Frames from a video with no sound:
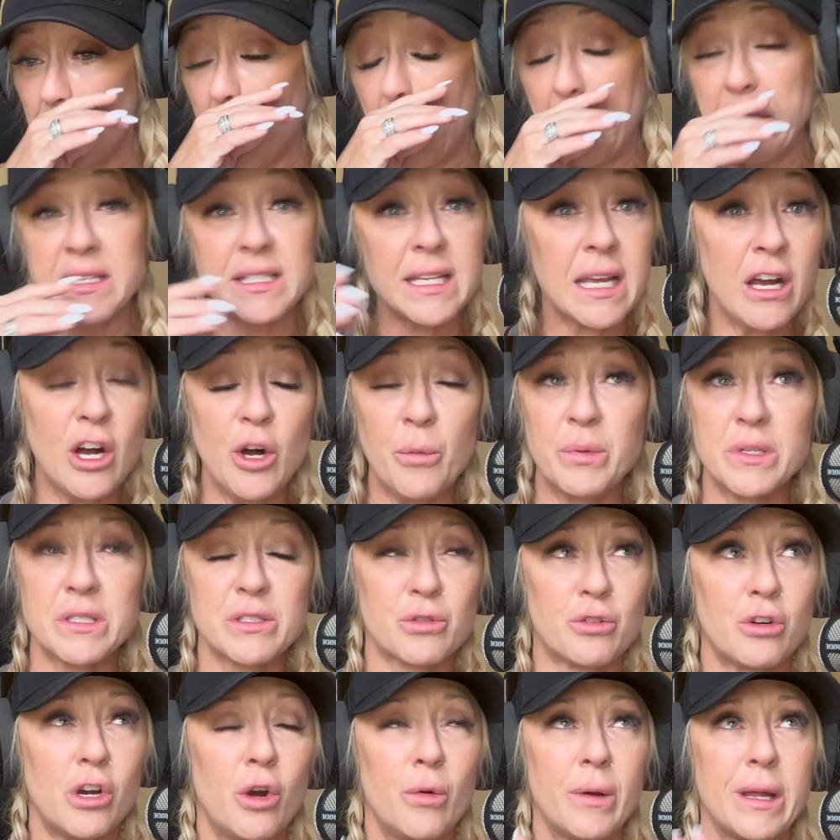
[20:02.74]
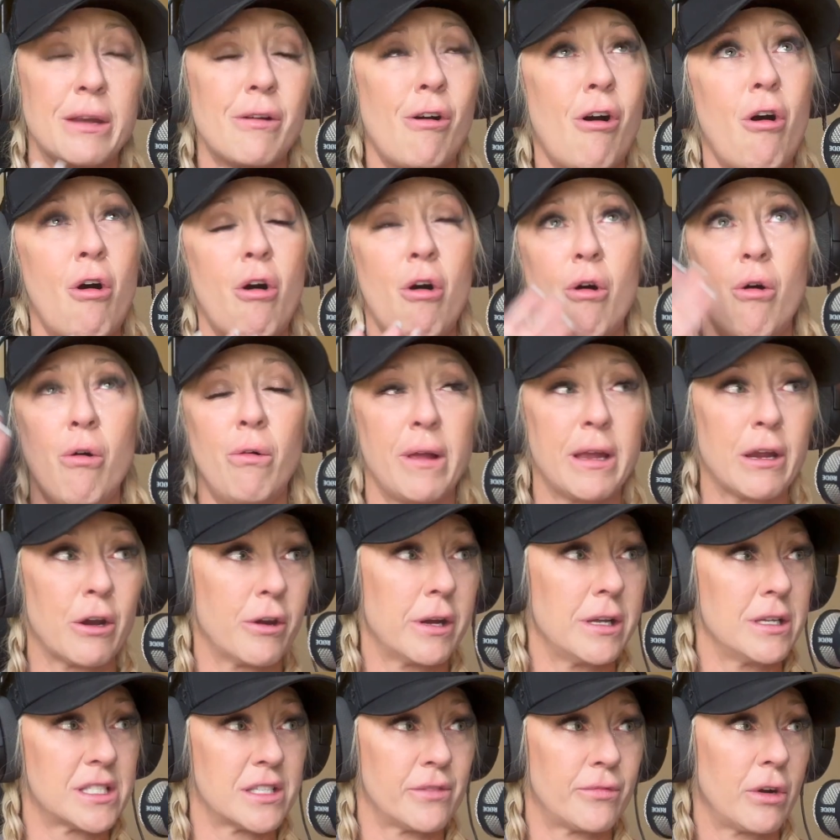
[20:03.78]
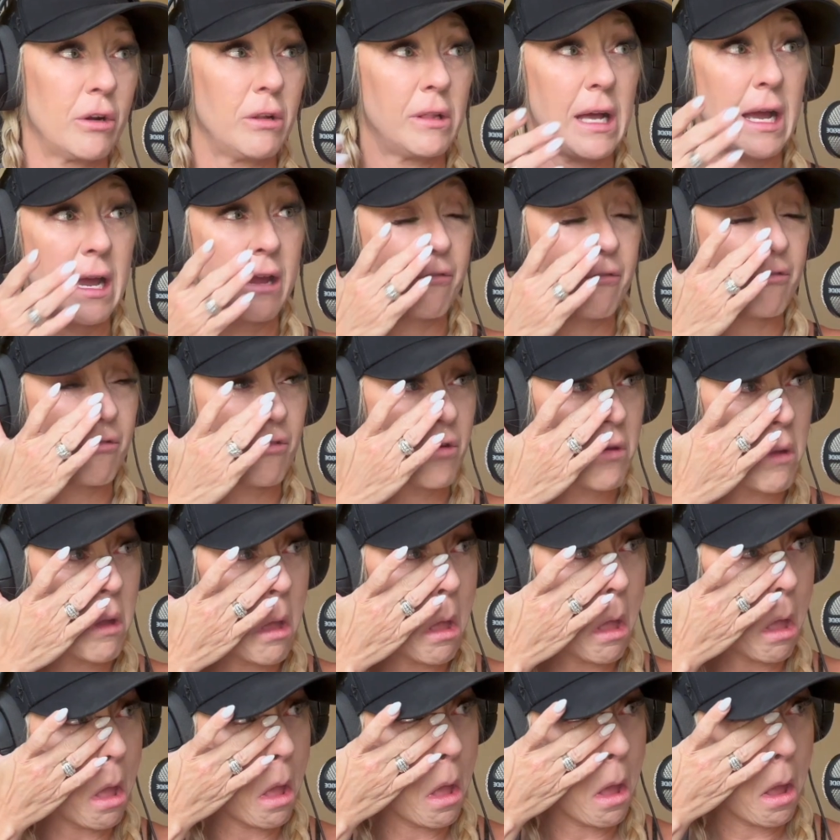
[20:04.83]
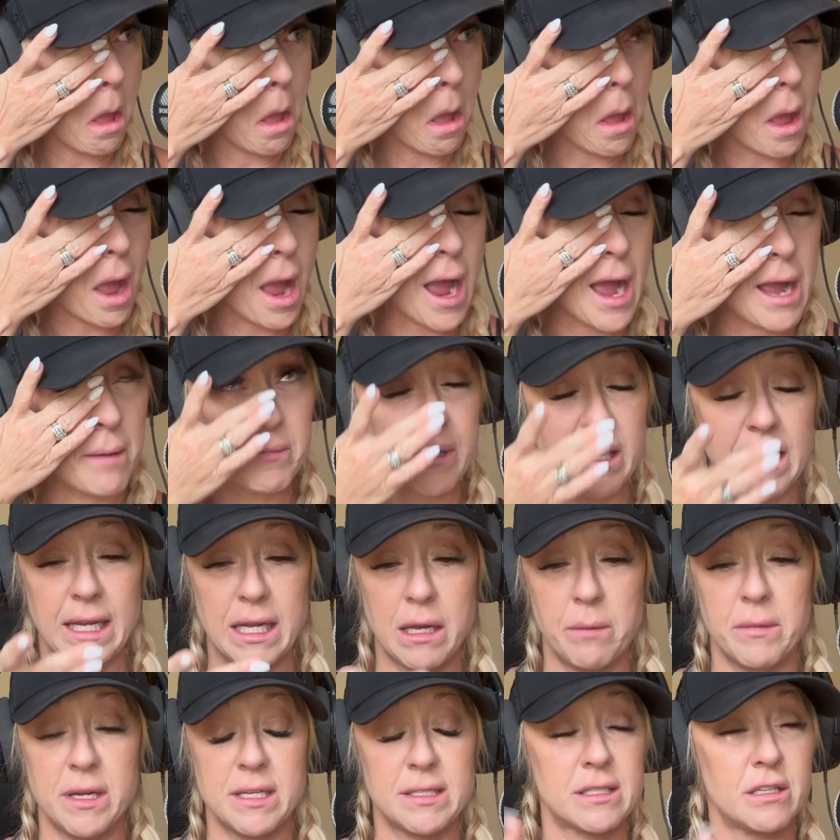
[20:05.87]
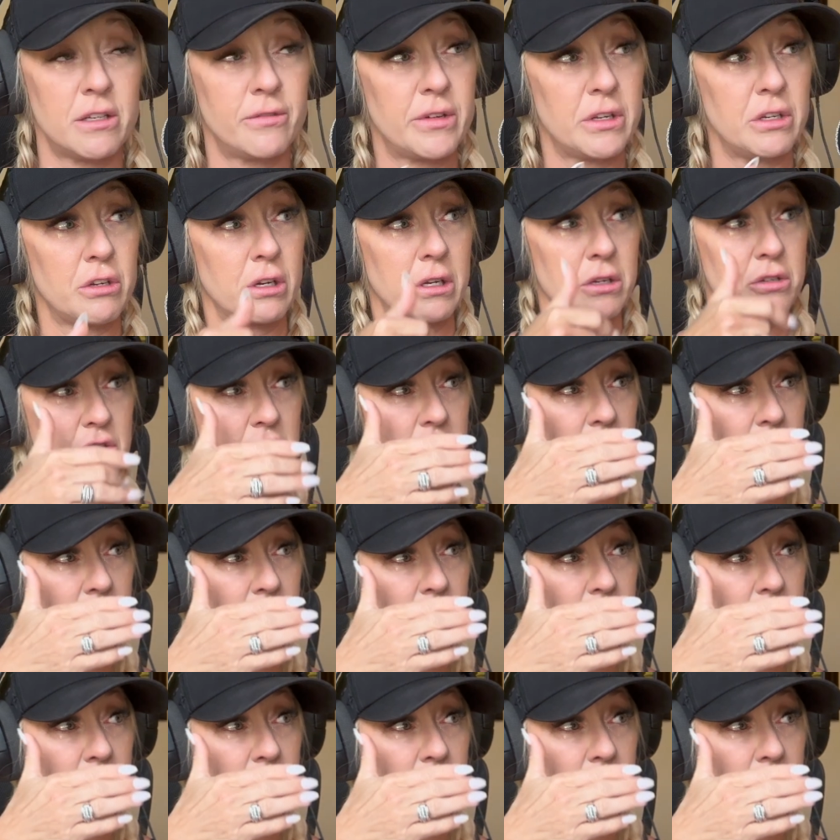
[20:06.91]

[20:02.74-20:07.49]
to help us grow in all areas of our life. I'm going to get myself under control.